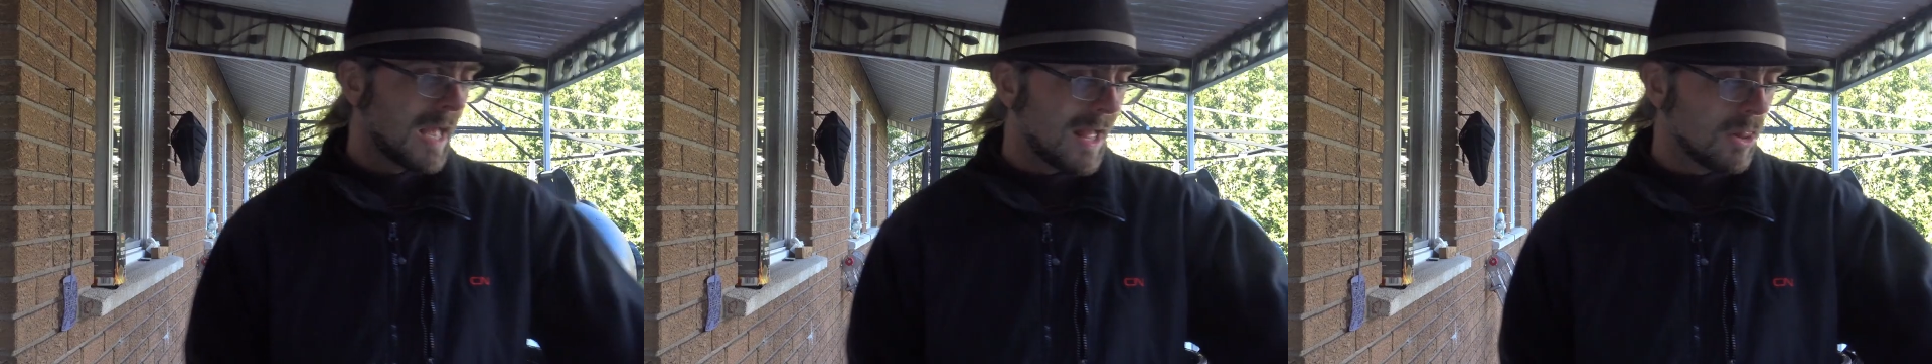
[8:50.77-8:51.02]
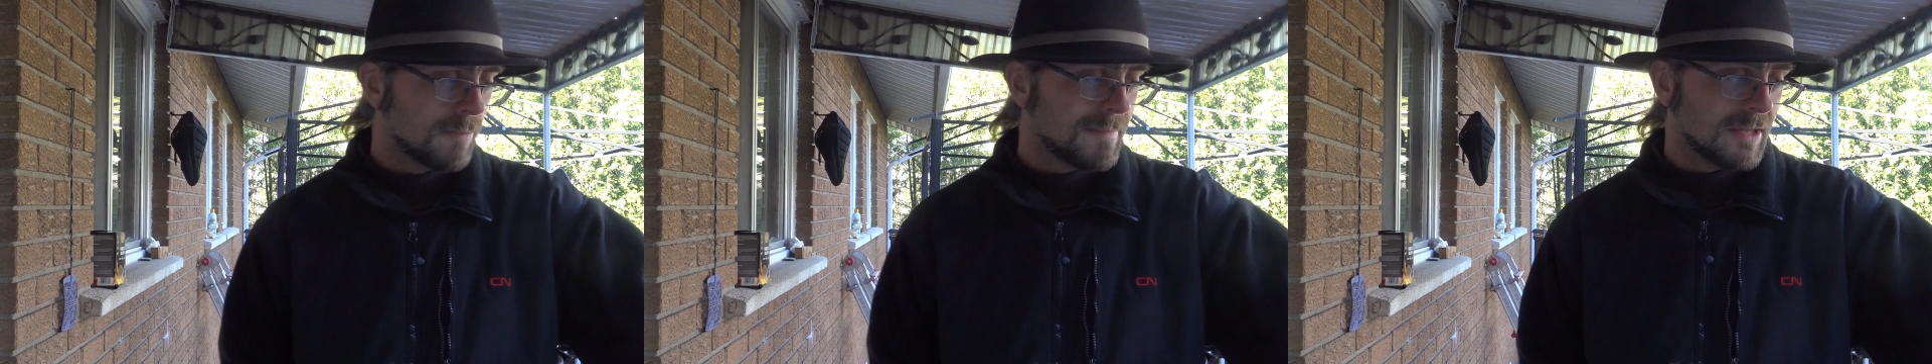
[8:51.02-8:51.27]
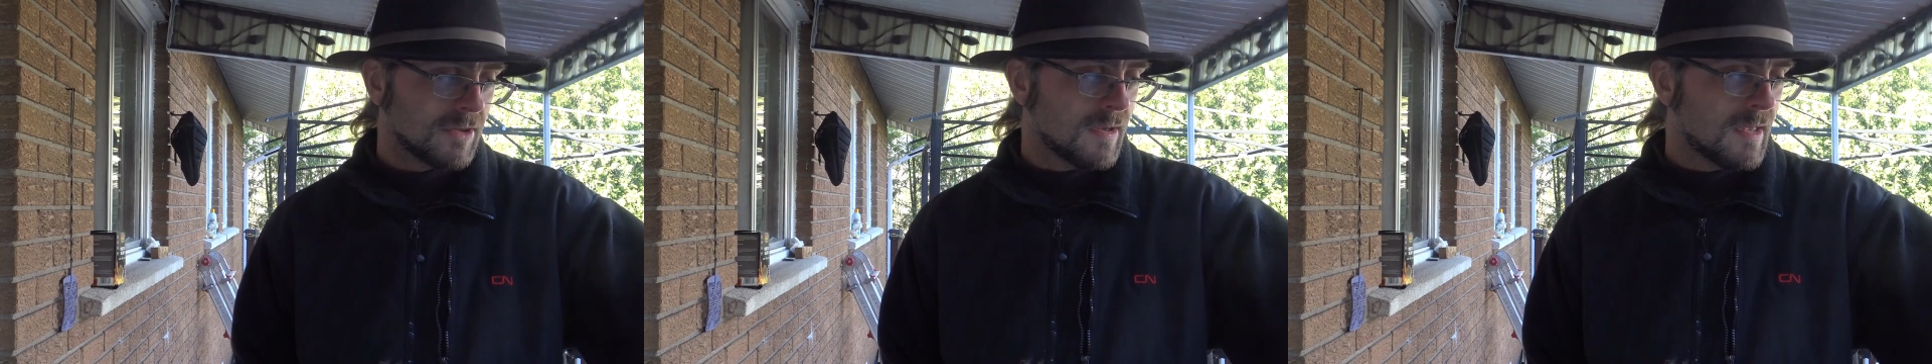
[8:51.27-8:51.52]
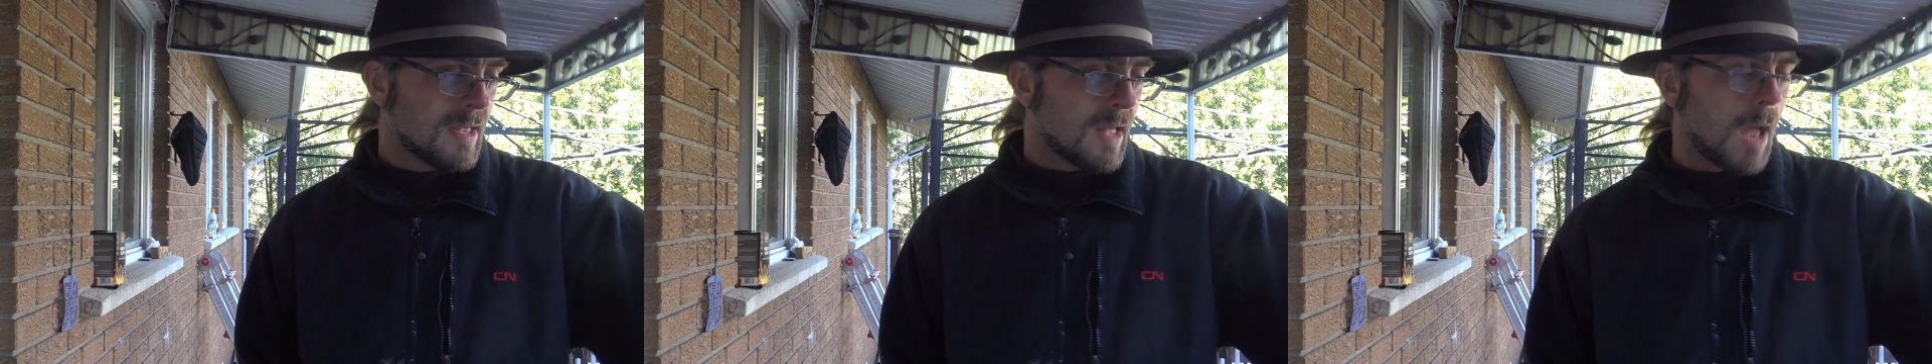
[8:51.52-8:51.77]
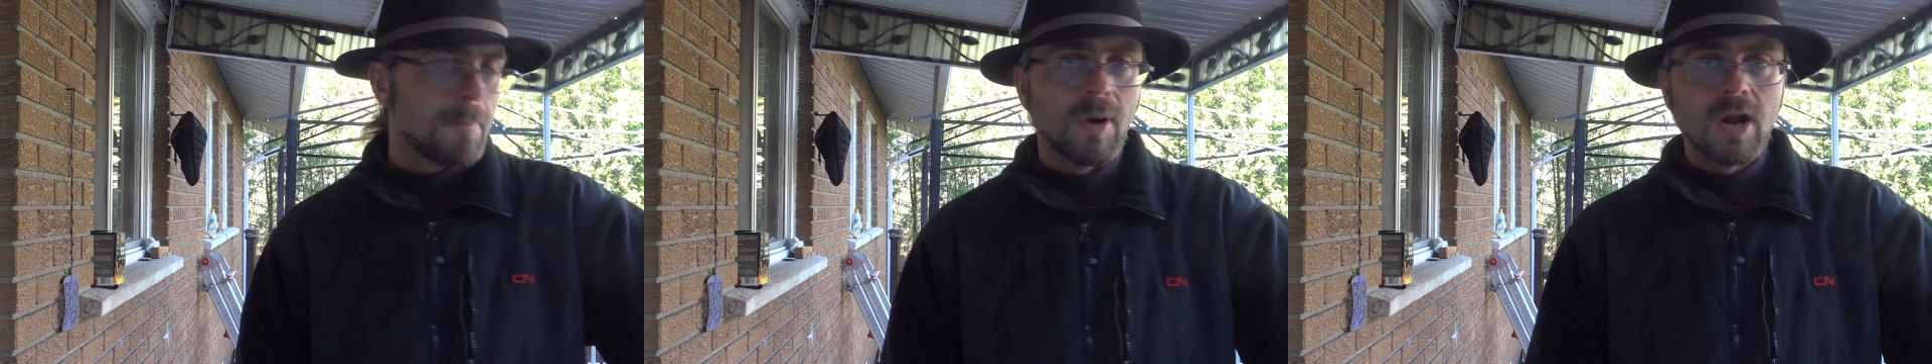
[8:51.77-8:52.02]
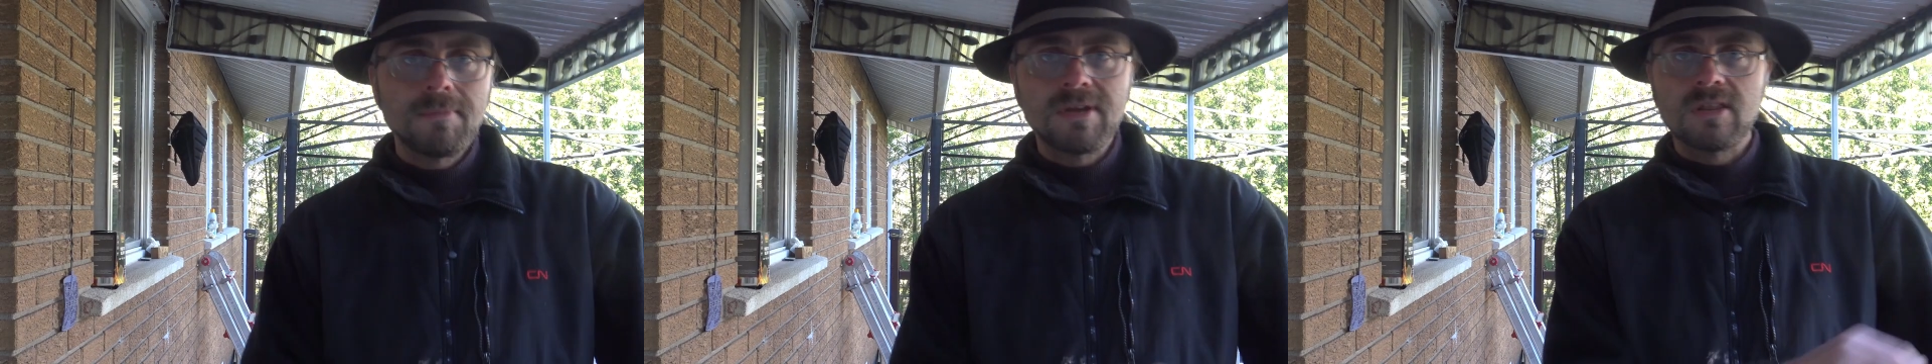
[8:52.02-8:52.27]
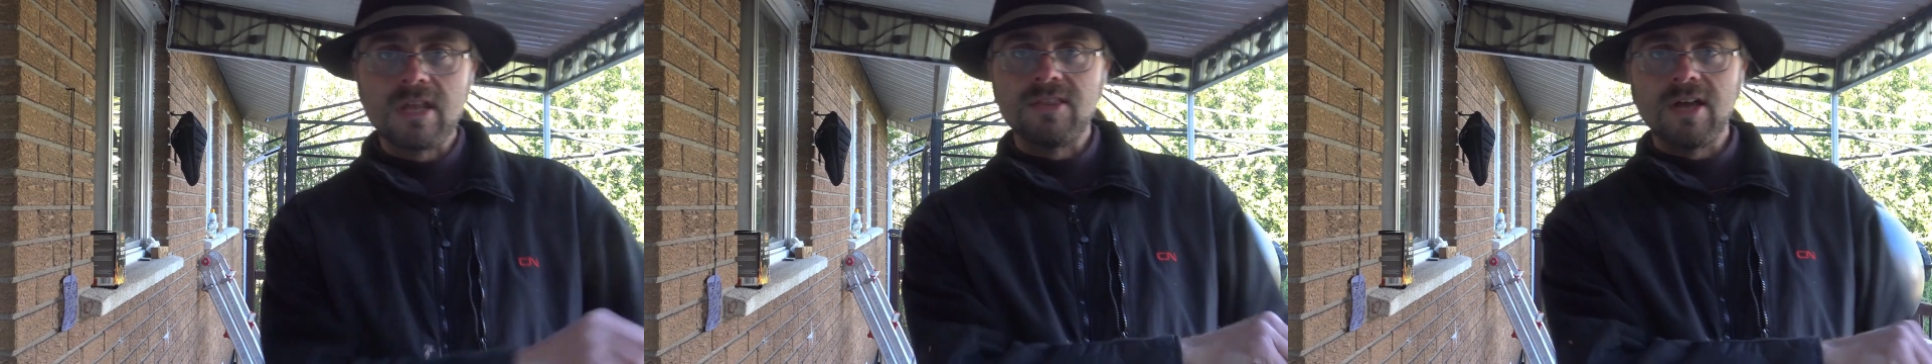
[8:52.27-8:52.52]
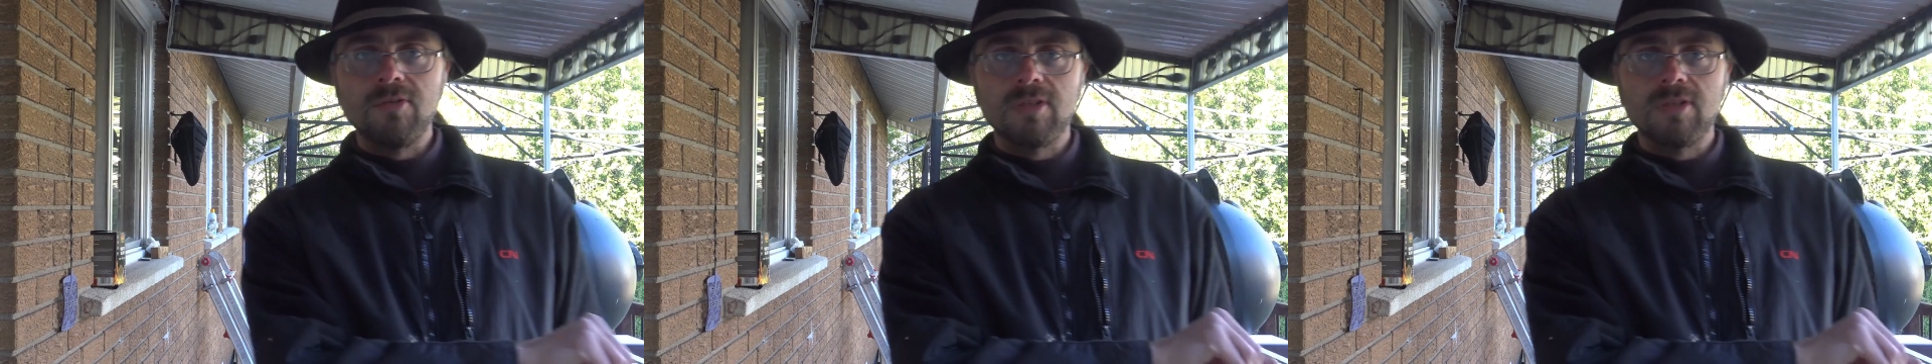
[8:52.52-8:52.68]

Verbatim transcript: I'll admit, I bought it because I thought it